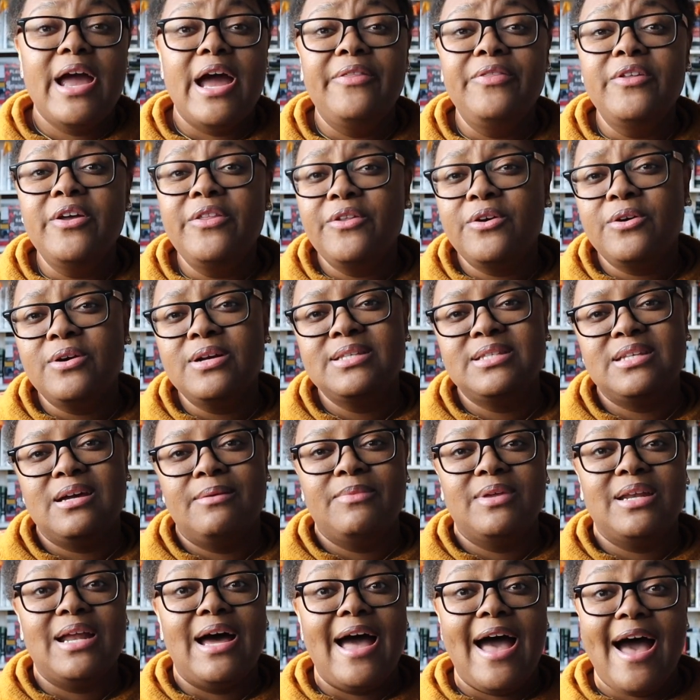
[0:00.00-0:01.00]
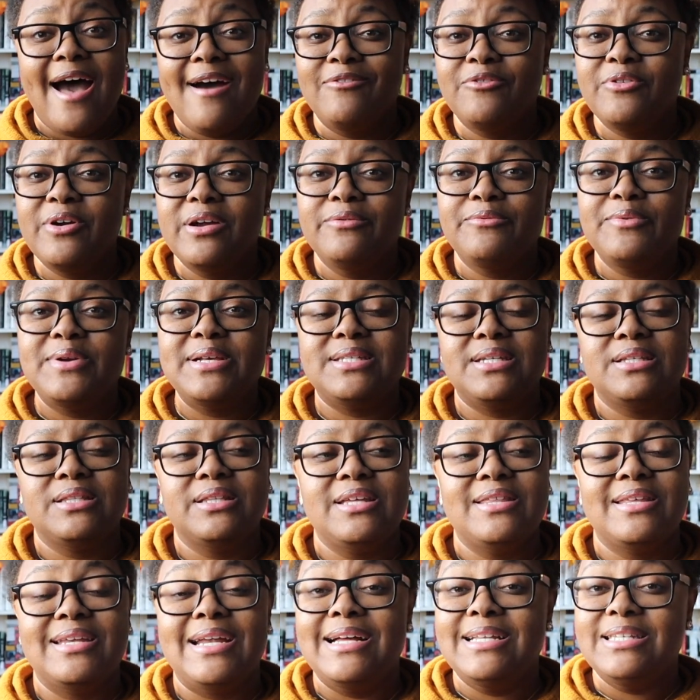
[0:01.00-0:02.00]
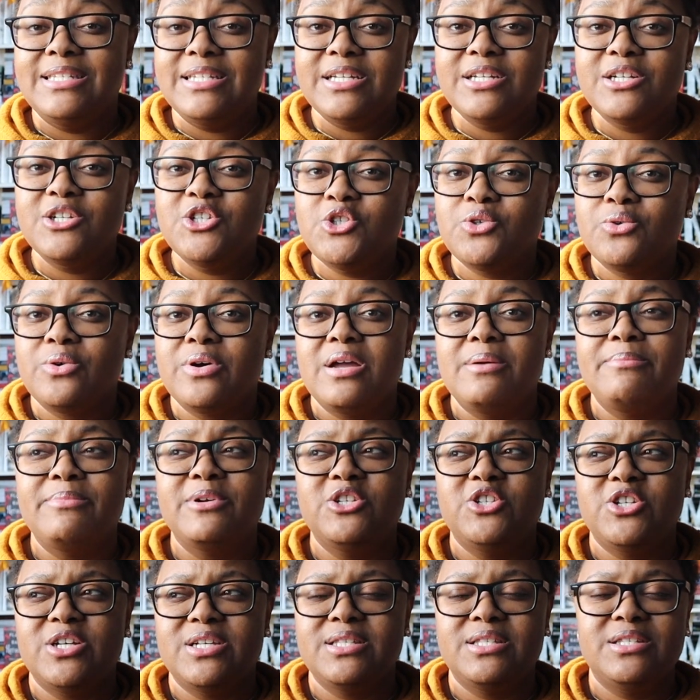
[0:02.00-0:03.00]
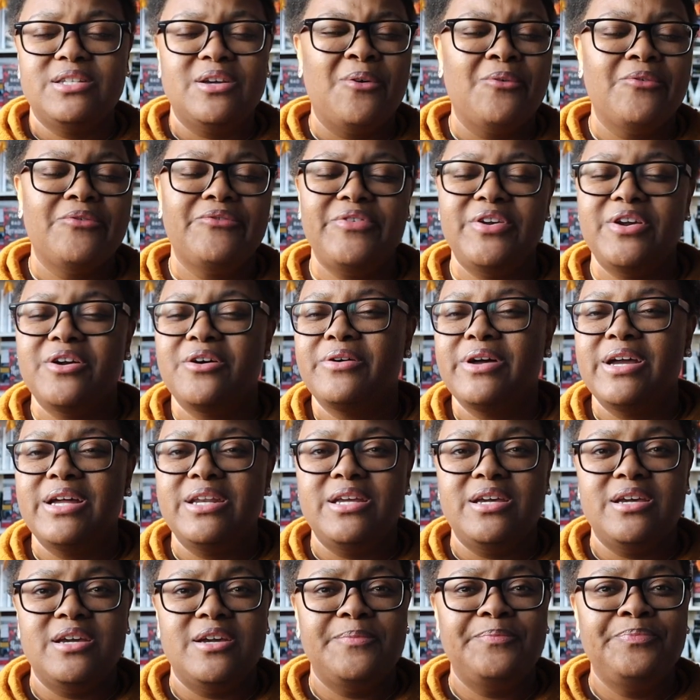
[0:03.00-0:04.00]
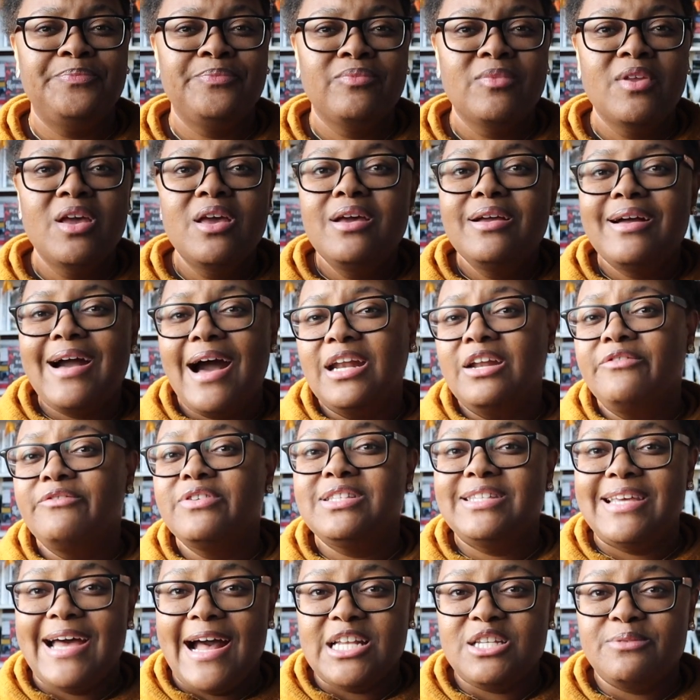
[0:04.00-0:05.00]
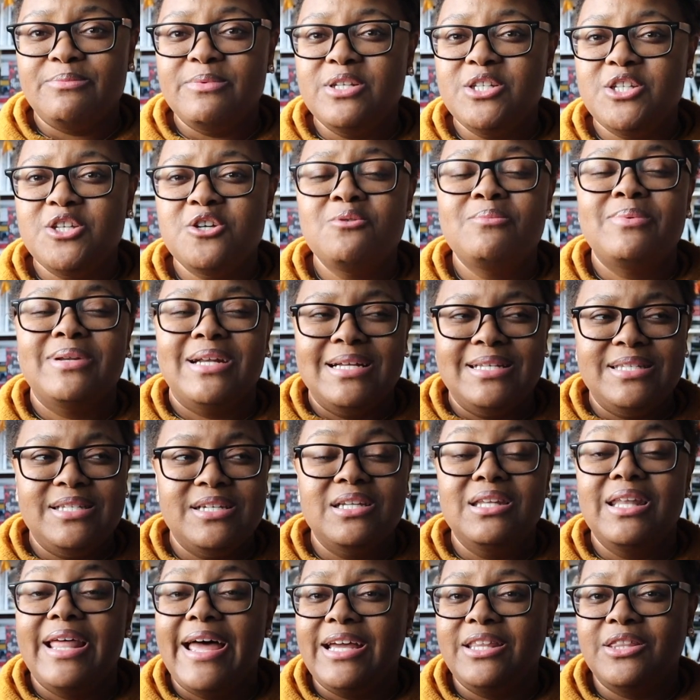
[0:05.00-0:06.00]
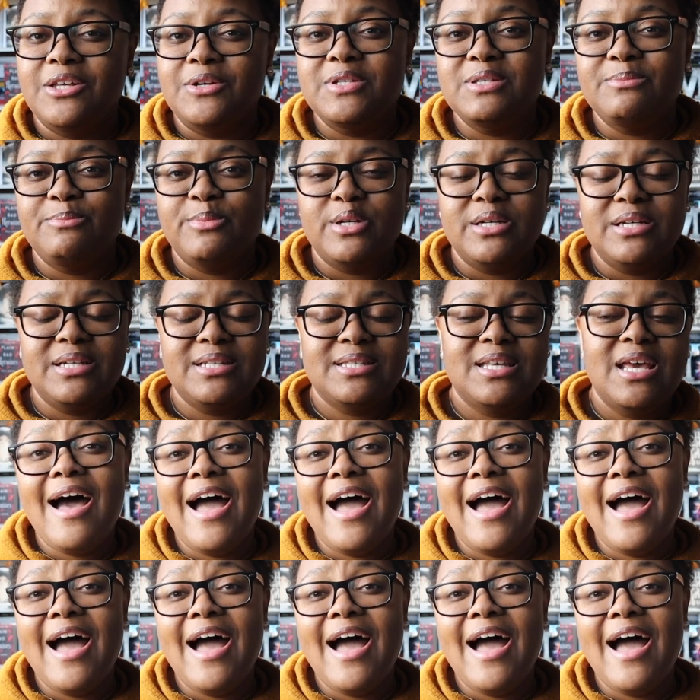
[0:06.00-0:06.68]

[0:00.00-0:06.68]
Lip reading: And then there are some that I have read recently that I did enjoy but just don't feel any kind of attachment to, but I did like those books.